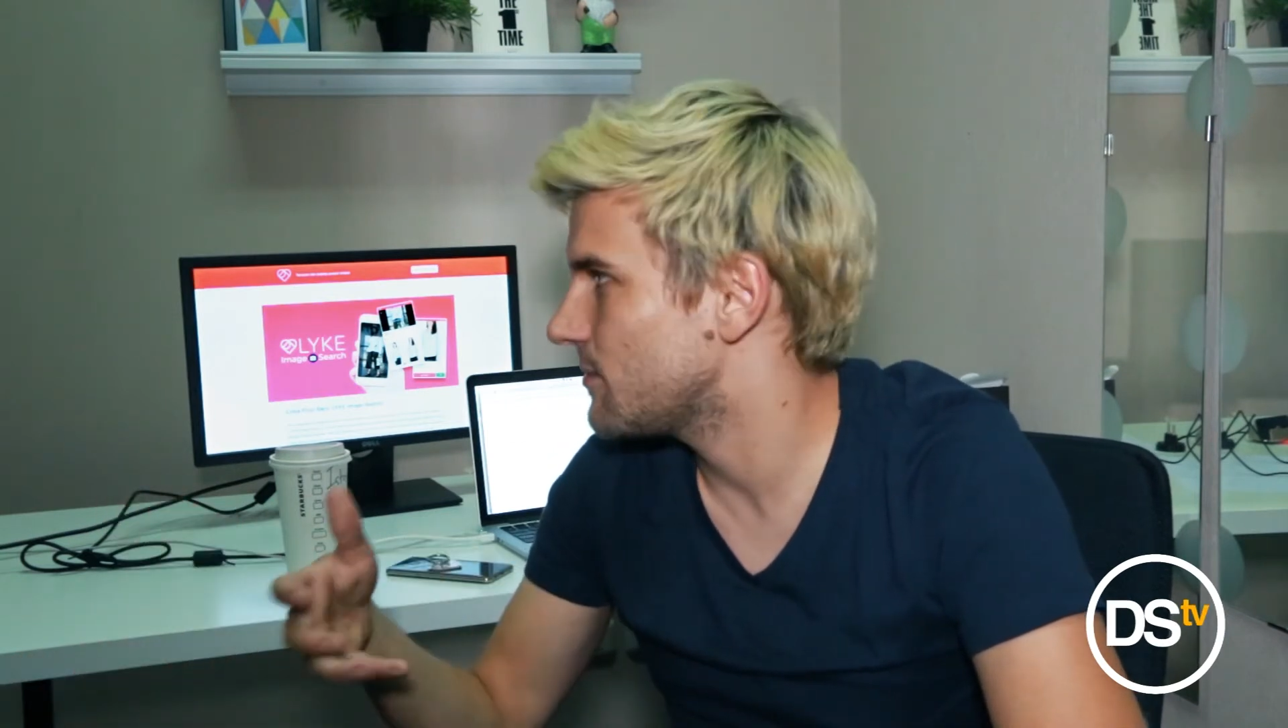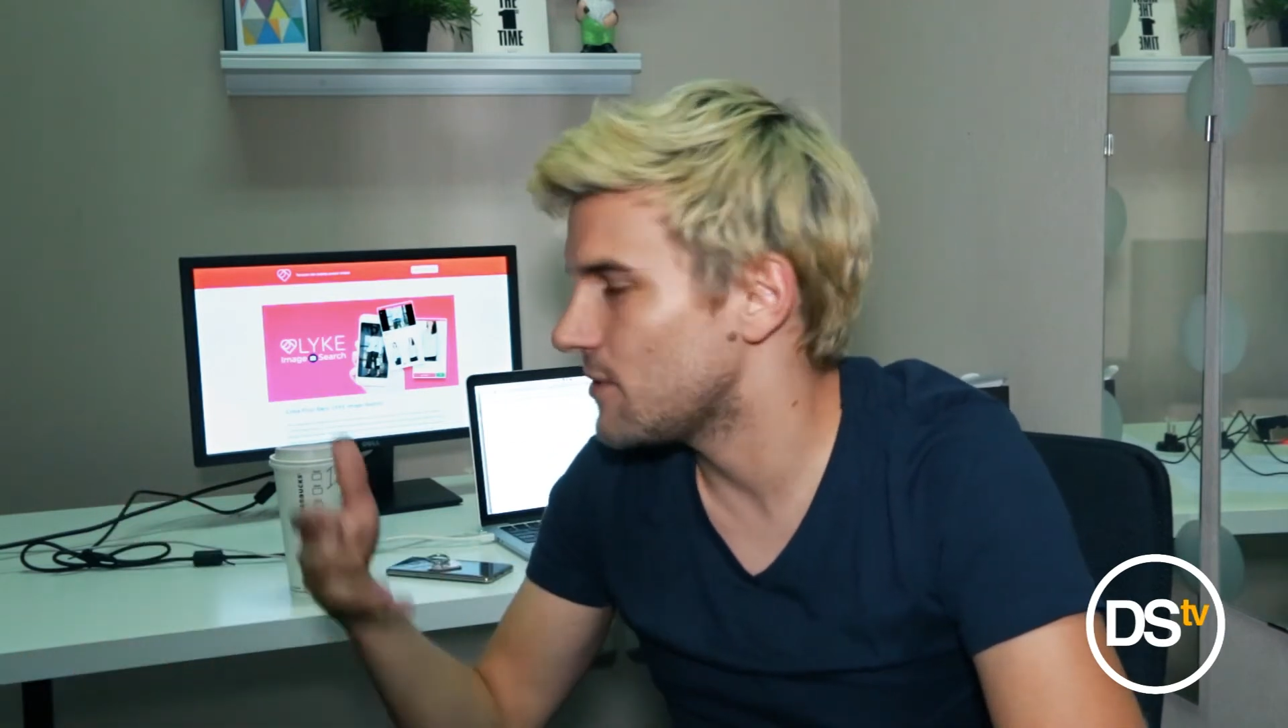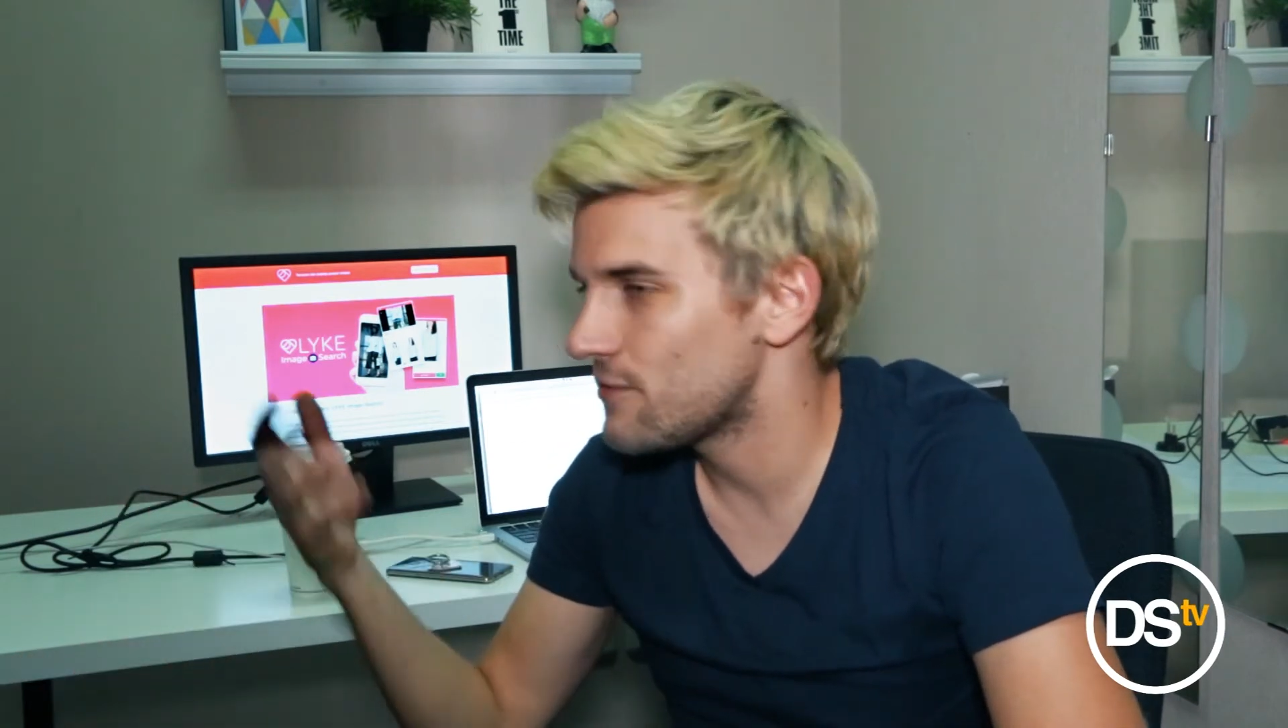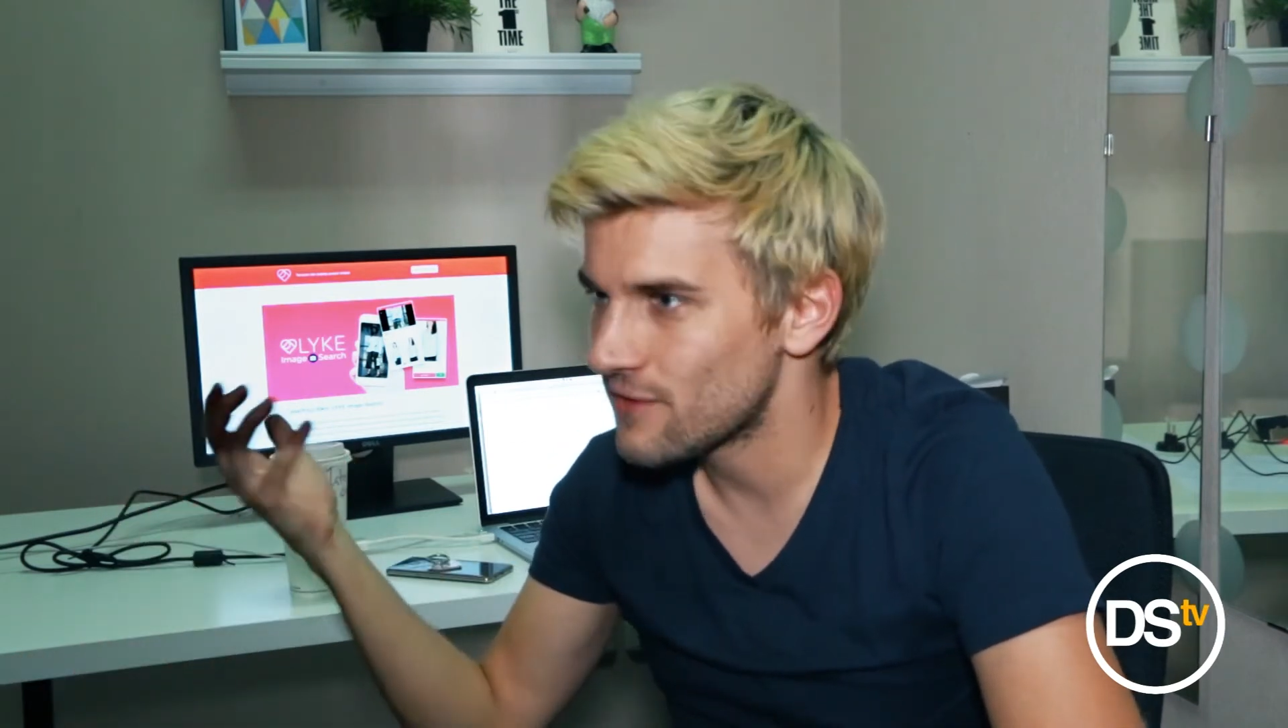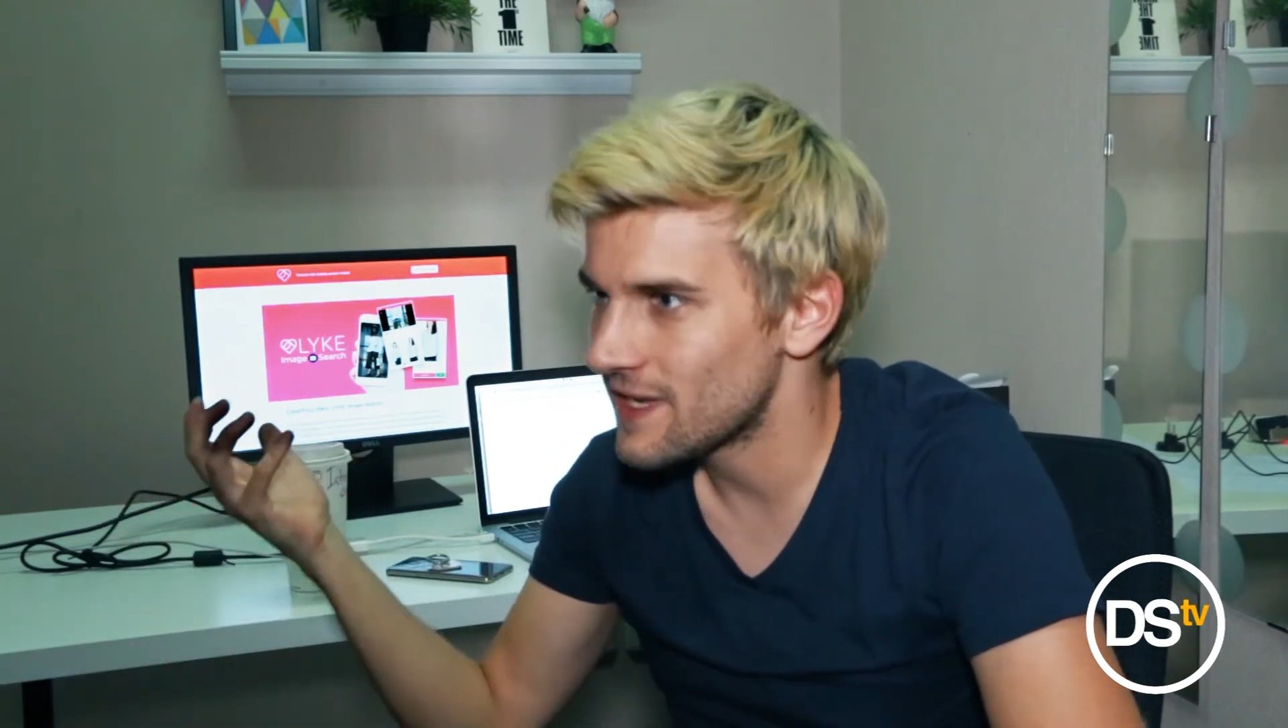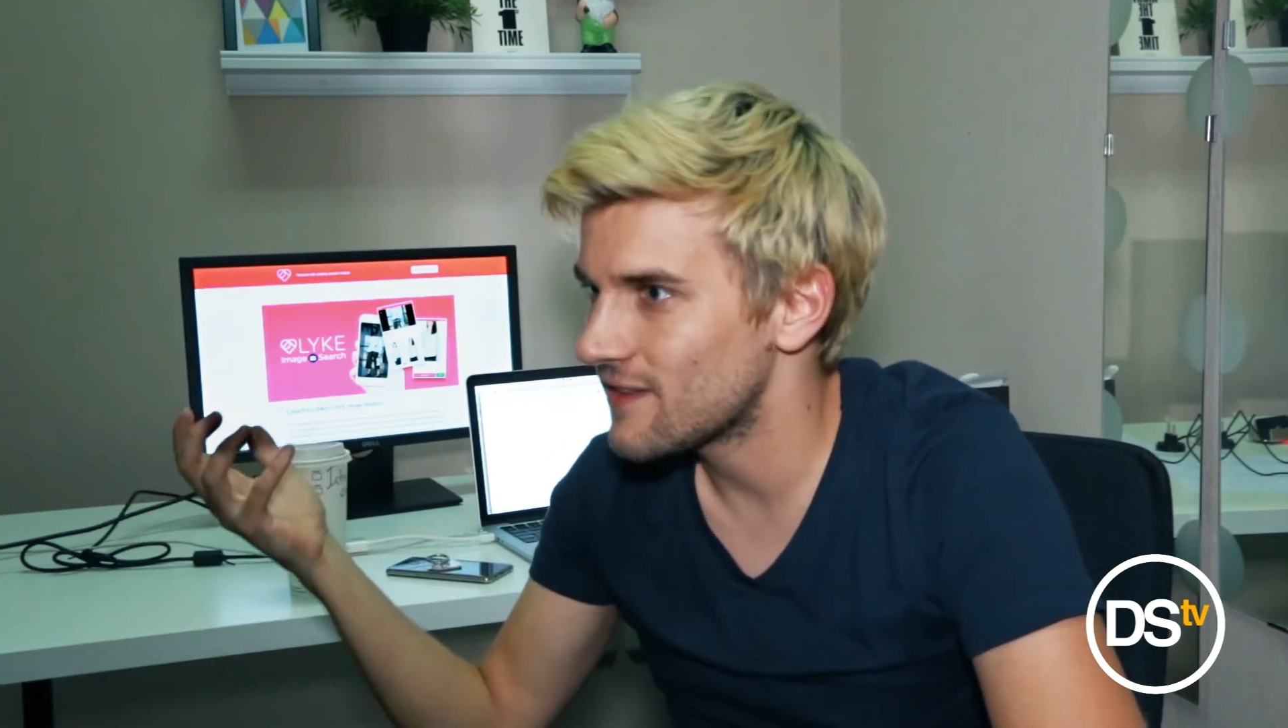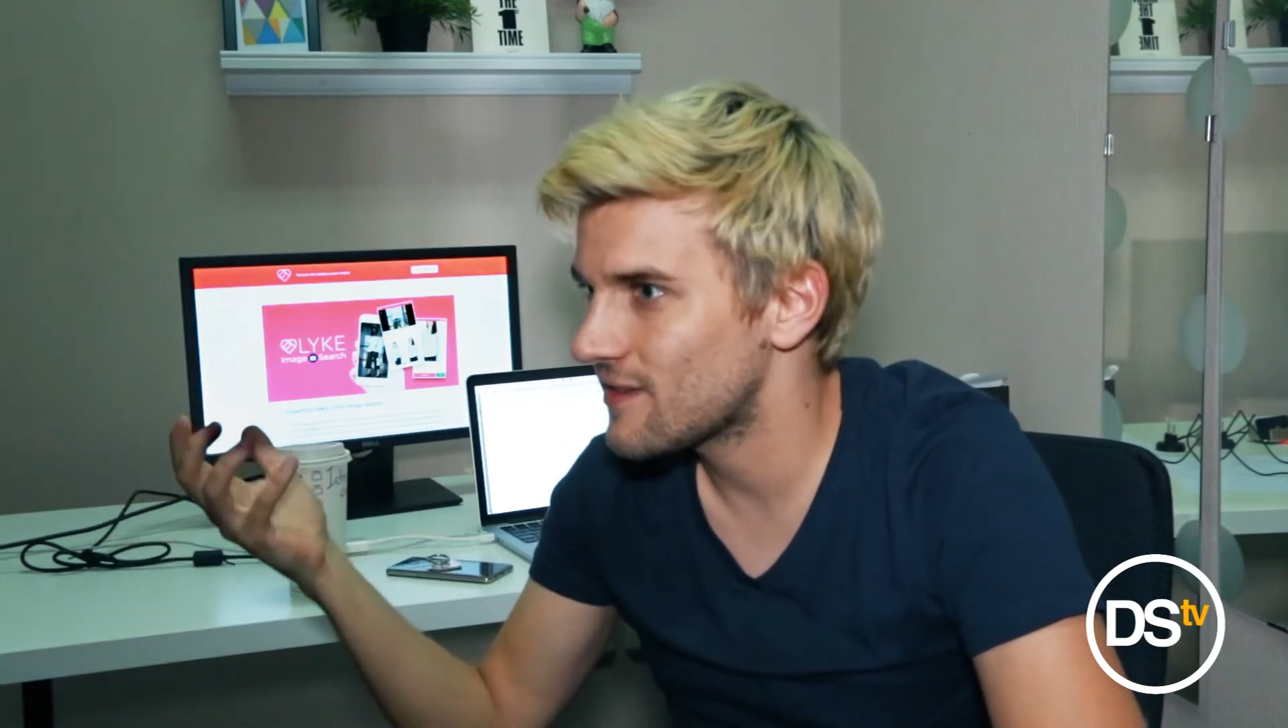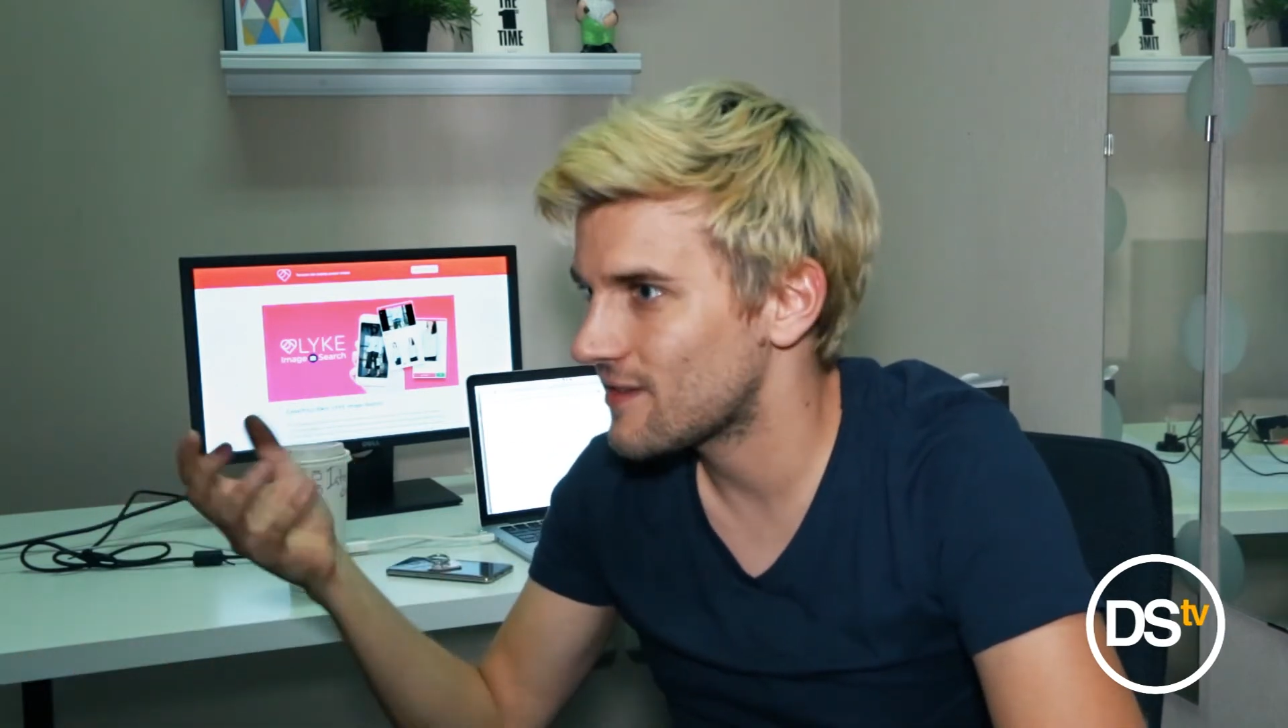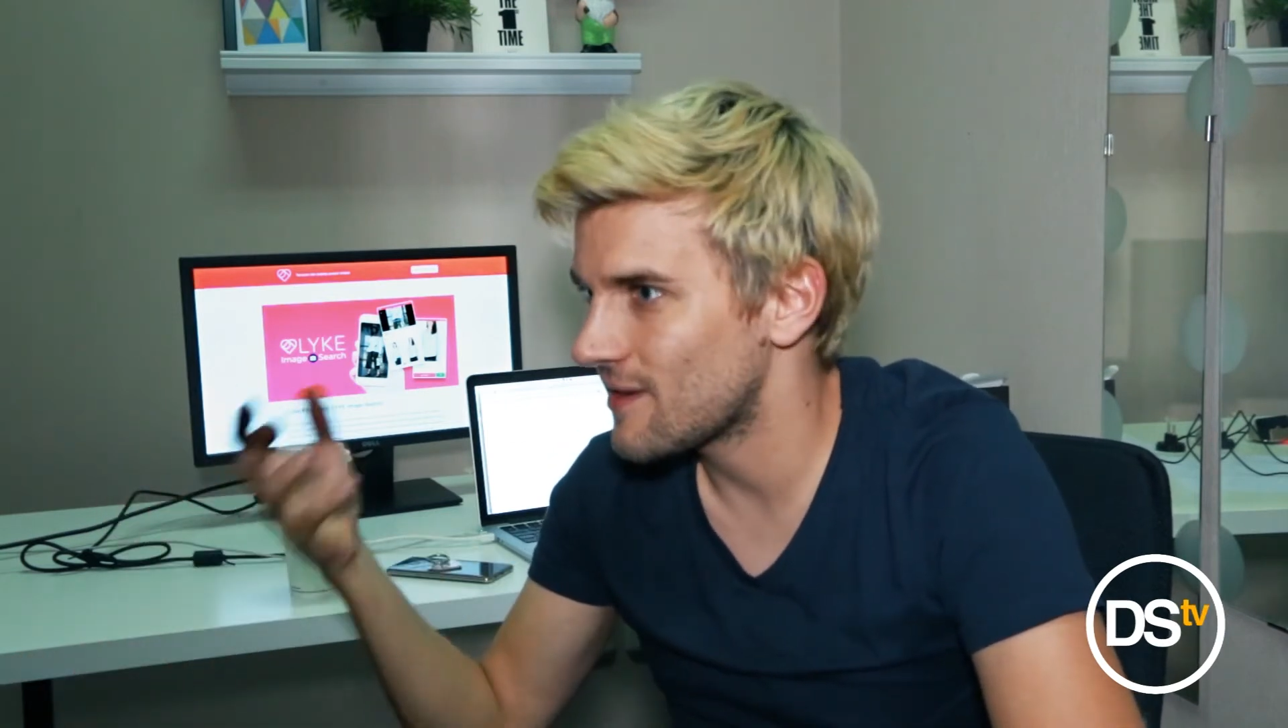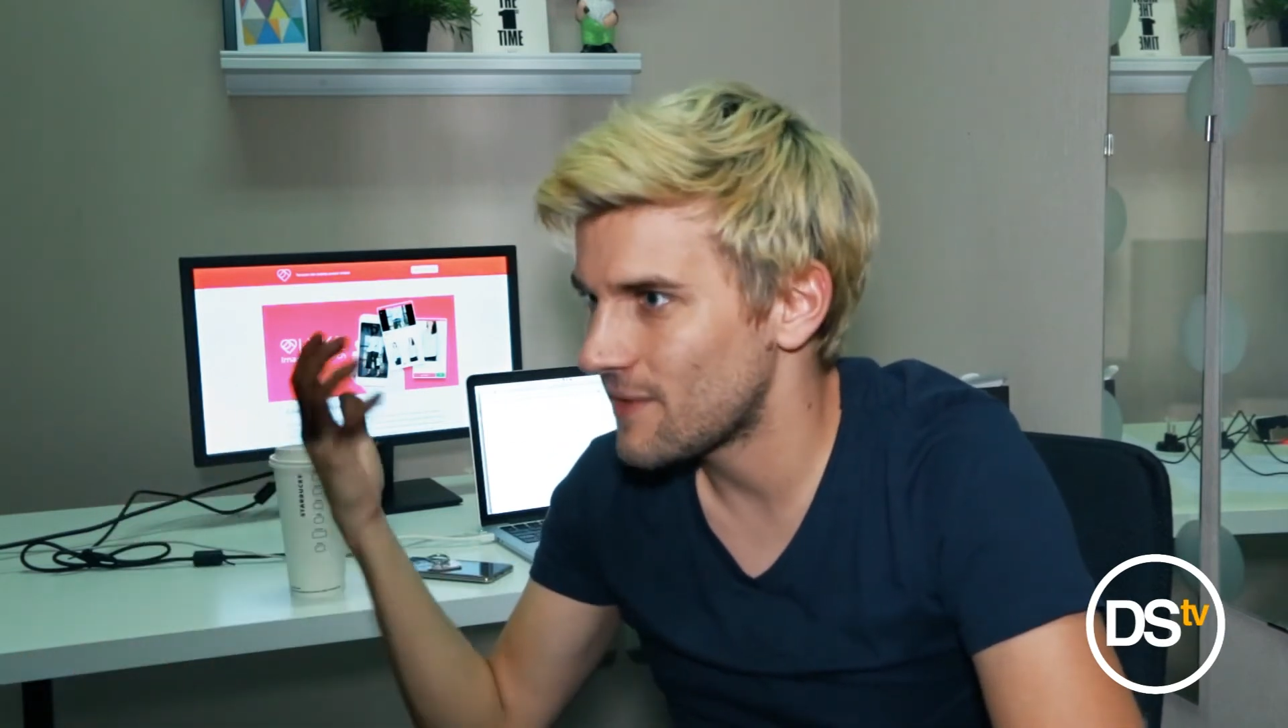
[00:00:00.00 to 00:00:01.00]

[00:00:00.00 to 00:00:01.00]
your friend's